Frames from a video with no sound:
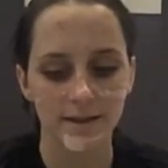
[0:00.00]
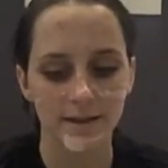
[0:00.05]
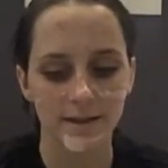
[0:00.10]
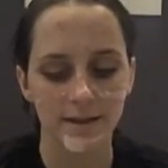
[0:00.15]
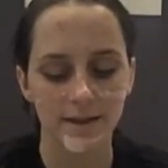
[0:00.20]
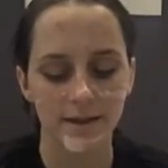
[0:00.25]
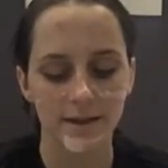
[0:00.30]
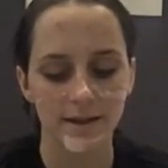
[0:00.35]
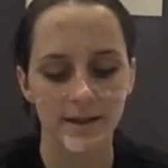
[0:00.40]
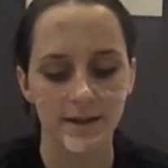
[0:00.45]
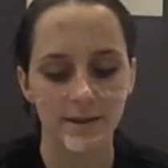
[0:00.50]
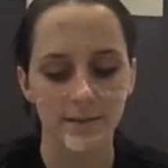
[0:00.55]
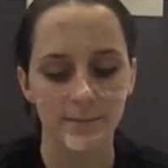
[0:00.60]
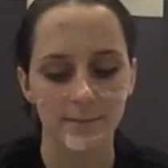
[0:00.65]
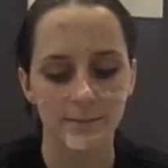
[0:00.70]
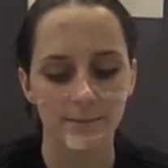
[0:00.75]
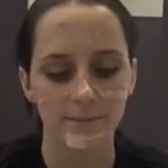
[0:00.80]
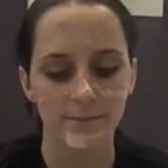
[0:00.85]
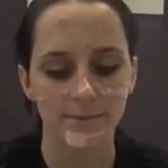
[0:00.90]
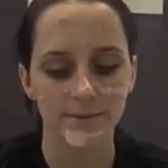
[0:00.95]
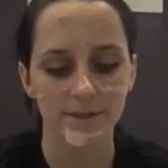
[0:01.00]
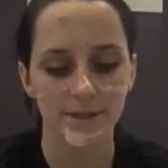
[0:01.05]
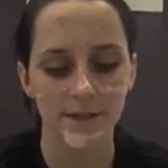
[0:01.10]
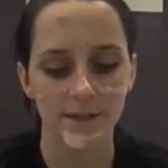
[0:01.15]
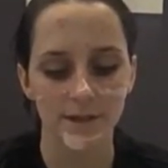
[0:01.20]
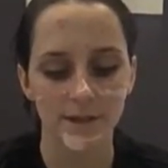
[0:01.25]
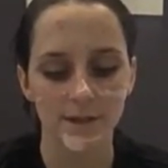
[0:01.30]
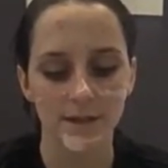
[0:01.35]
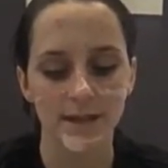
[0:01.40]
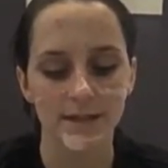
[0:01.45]
um, to
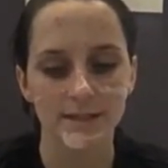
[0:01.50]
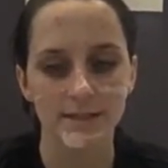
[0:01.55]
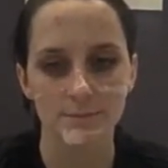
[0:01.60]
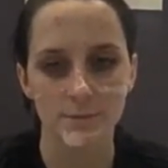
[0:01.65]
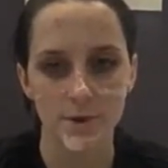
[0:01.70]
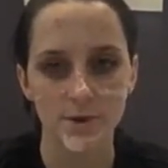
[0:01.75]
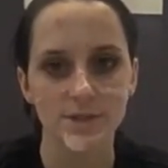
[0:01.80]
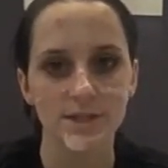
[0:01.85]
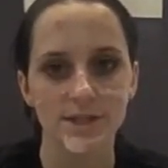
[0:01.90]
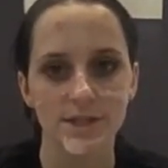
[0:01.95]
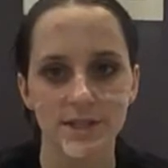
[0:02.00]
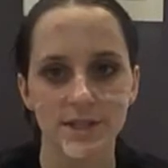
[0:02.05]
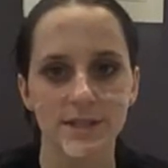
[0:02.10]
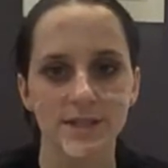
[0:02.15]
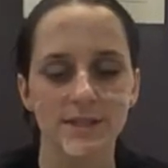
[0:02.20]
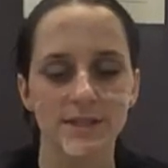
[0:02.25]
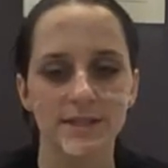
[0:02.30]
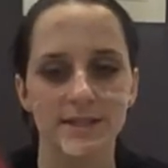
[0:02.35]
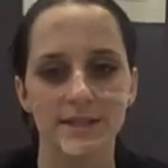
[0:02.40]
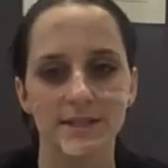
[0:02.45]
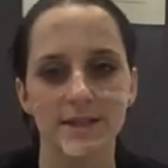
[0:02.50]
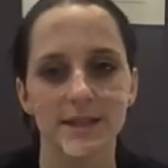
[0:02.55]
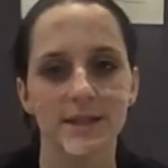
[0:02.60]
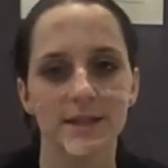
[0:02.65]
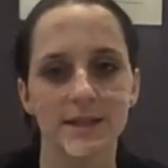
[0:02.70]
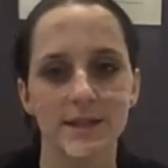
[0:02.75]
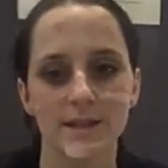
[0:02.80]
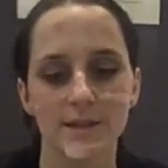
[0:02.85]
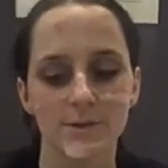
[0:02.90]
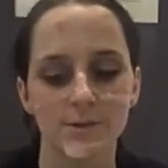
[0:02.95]
get some oxygen into your skin
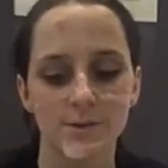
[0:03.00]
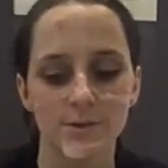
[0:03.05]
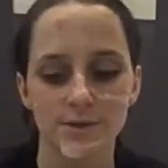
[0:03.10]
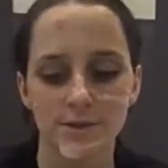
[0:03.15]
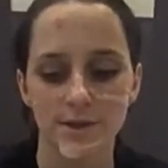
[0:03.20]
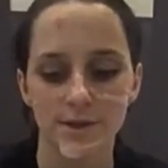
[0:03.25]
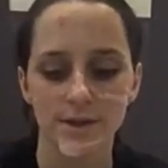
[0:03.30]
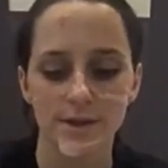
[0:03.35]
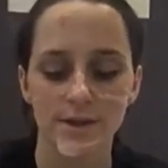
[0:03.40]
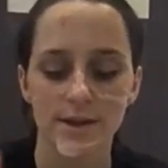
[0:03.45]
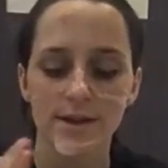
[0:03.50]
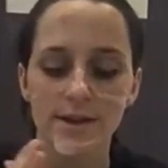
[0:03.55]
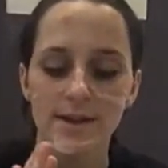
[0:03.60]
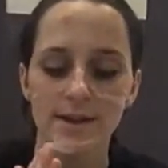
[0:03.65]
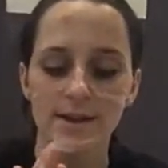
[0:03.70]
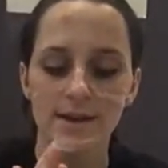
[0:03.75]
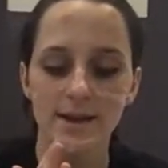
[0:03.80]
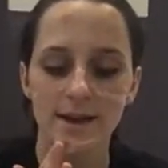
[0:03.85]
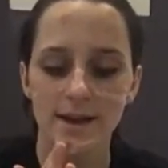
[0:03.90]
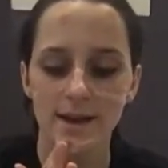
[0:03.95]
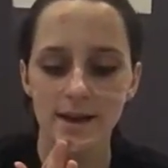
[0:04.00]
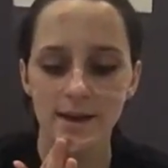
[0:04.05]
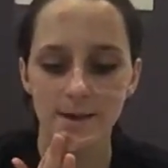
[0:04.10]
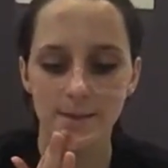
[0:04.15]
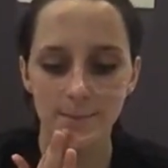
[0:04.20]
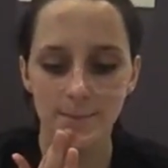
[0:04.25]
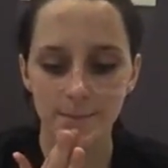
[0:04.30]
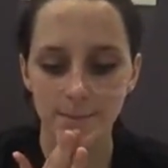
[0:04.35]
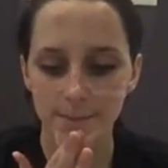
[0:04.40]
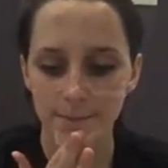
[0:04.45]
and also
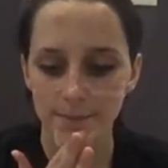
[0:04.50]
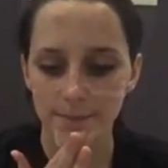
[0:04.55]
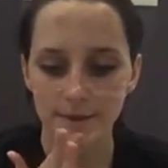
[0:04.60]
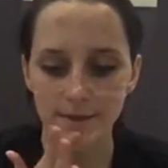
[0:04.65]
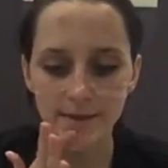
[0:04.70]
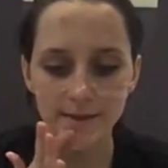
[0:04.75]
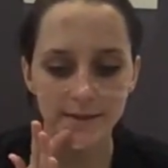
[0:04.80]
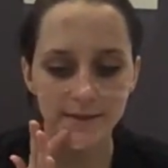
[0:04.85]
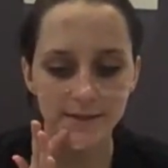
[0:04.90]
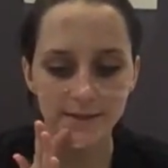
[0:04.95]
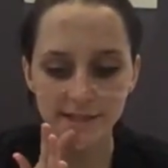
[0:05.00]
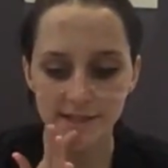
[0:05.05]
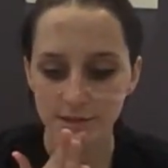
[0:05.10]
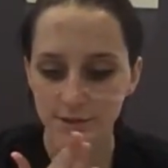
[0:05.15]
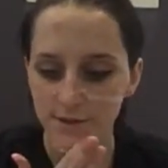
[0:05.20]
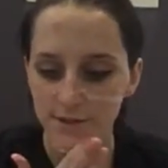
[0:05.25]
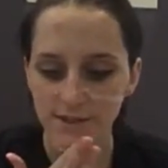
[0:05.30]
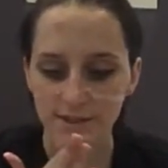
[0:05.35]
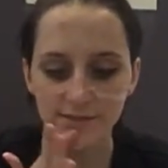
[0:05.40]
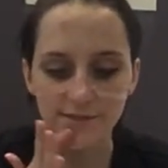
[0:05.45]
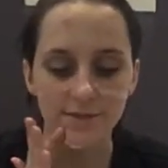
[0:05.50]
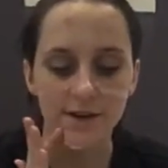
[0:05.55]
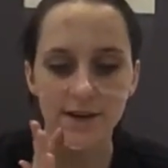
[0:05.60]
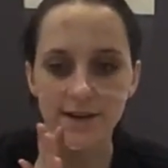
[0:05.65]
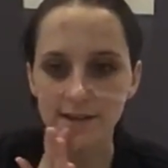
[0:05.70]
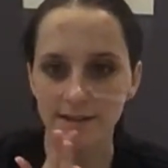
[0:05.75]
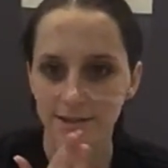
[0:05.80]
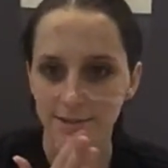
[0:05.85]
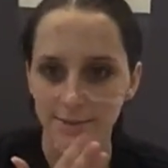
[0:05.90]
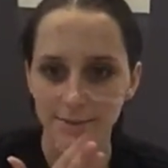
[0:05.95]
um, detoxify
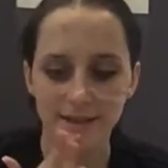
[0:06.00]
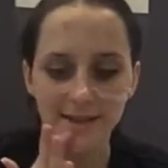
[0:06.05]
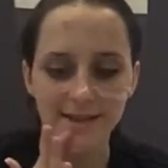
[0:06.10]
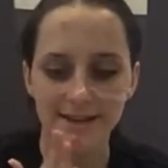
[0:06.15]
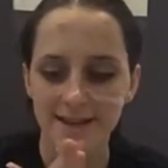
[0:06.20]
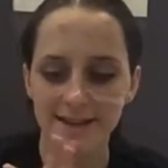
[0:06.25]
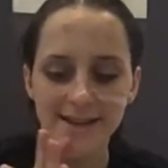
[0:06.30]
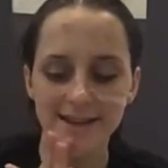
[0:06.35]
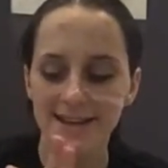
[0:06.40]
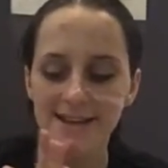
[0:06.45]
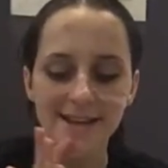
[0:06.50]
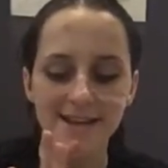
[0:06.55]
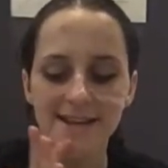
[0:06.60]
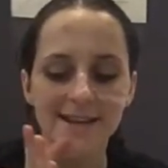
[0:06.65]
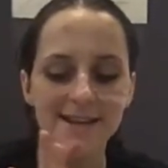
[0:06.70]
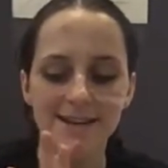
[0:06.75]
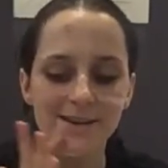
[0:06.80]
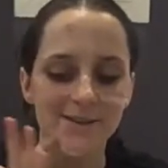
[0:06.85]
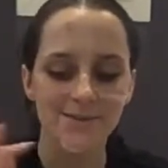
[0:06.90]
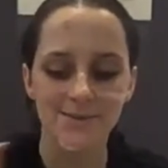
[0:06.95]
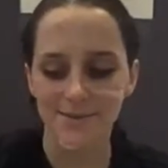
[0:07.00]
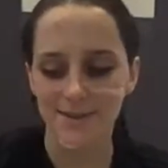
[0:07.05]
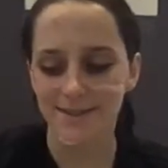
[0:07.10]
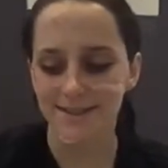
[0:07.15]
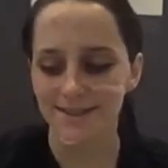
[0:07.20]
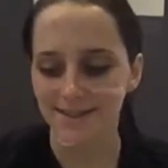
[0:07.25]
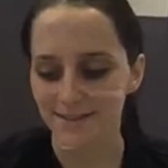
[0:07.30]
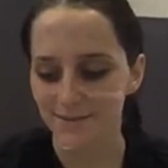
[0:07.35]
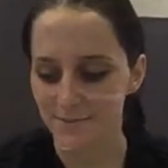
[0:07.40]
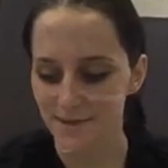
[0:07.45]
a little bit. Oh, it's
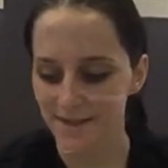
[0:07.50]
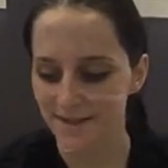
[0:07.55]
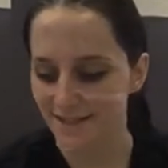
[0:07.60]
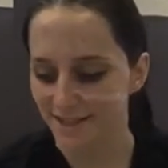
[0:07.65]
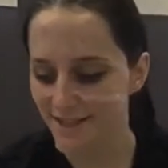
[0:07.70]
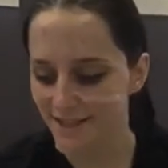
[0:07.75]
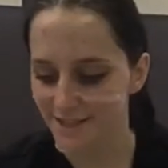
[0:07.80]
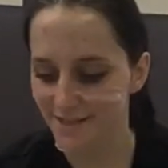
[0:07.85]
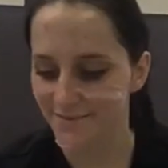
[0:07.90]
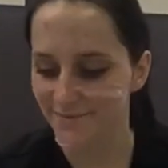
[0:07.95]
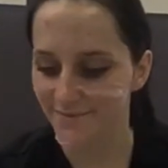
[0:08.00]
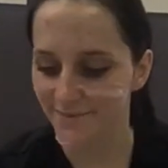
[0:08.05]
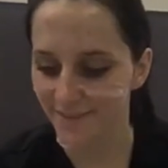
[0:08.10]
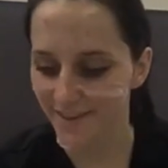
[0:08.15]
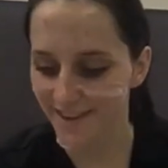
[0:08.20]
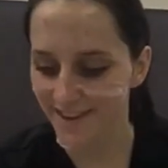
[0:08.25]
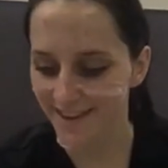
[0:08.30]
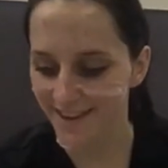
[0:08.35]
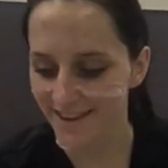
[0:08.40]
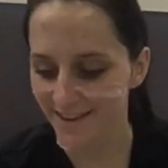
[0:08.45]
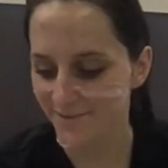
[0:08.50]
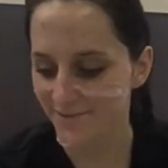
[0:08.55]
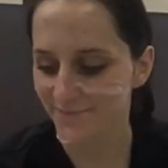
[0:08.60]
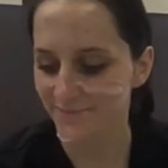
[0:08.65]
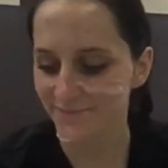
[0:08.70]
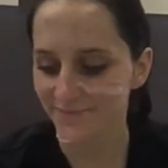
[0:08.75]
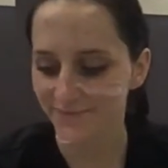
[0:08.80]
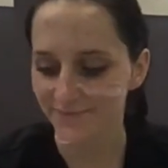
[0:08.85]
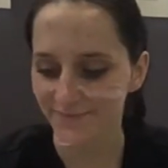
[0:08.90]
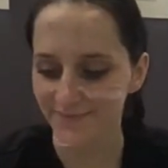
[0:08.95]
a little bit itchy.
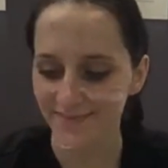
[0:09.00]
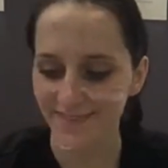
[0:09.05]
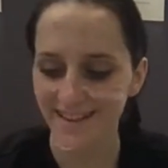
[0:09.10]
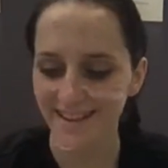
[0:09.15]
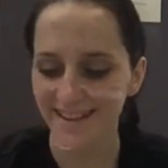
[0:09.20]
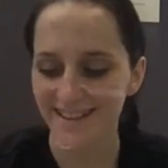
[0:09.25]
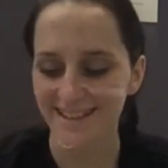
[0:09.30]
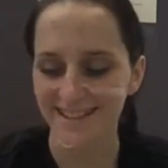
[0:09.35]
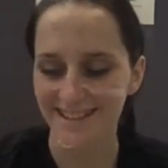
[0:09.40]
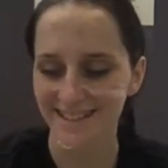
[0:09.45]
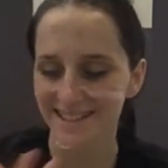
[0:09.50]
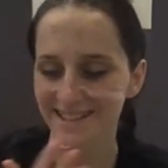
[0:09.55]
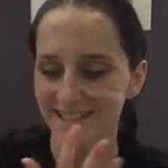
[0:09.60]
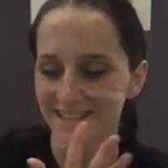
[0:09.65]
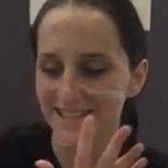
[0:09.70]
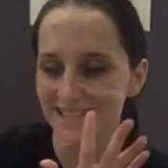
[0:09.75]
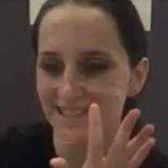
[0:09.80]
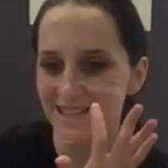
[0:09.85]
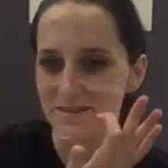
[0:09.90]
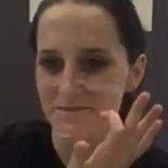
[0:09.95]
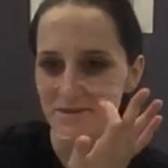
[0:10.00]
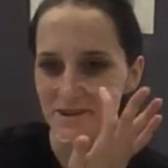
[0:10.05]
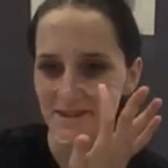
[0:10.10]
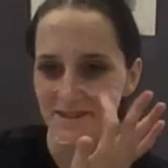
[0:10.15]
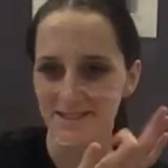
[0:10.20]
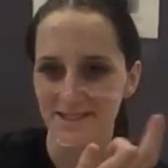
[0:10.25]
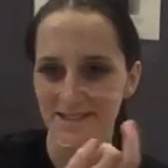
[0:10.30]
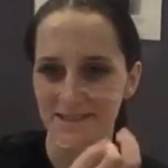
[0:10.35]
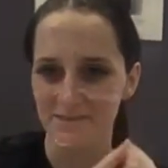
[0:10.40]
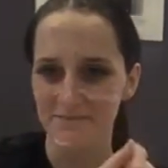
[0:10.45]
Okay. It's just itchy
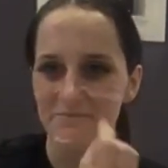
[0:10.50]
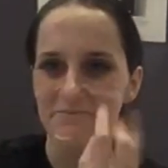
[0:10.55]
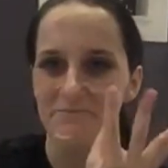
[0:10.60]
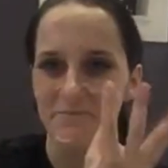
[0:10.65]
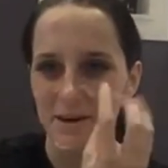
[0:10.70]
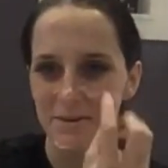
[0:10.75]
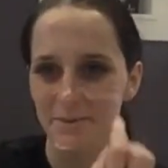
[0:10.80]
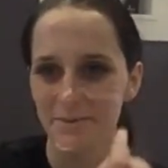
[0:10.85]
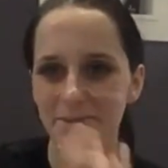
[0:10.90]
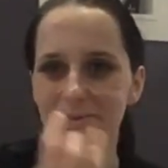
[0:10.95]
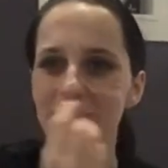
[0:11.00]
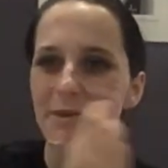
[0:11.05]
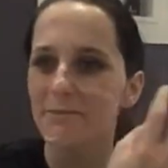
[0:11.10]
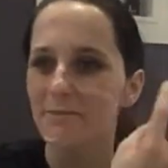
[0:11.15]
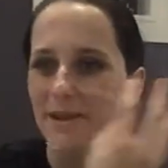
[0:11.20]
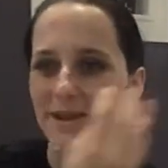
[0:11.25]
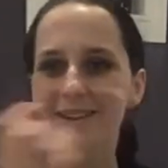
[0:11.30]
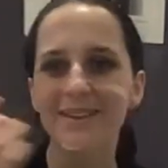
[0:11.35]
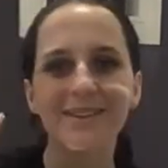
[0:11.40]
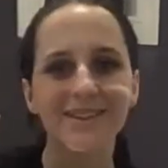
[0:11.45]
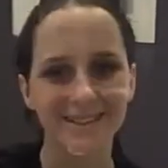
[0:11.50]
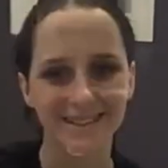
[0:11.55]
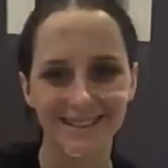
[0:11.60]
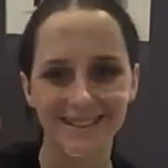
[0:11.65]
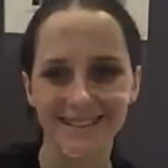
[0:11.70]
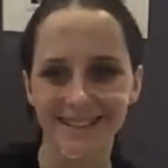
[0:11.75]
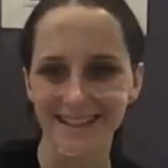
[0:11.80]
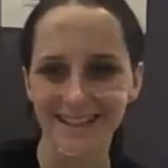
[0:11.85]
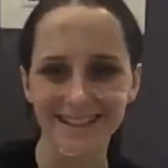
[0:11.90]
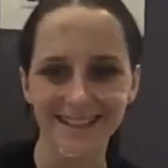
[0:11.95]
because of the bubbles popping on mm your mm-hmm.
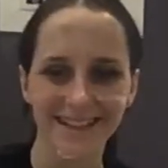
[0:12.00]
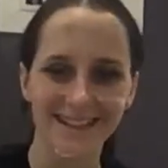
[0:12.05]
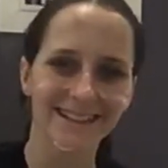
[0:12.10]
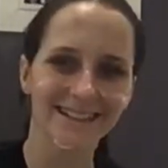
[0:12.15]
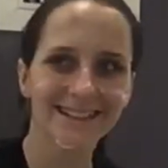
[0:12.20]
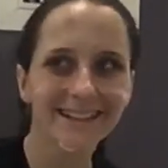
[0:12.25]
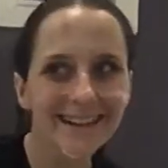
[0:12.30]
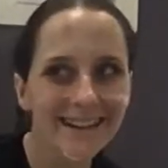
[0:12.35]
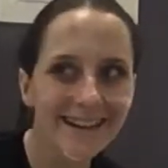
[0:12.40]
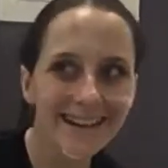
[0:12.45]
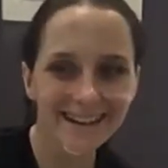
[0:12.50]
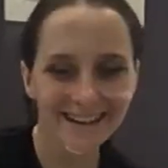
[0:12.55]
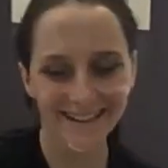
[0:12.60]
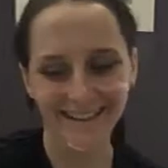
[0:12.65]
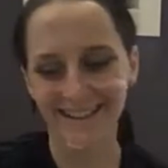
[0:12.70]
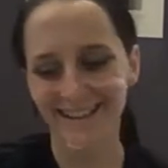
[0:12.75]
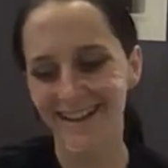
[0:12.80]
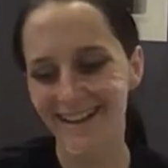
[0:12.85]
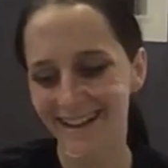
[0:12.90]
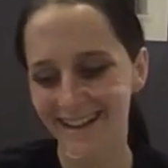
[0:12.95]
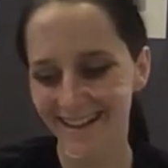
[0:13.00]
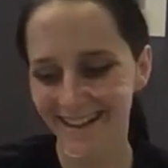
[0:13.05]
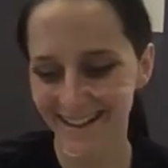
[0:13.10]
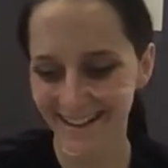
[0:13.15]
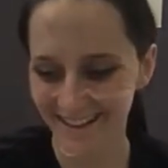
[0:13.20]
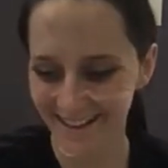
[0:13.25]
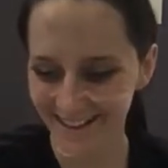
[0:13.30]
skin. You're like, ugh.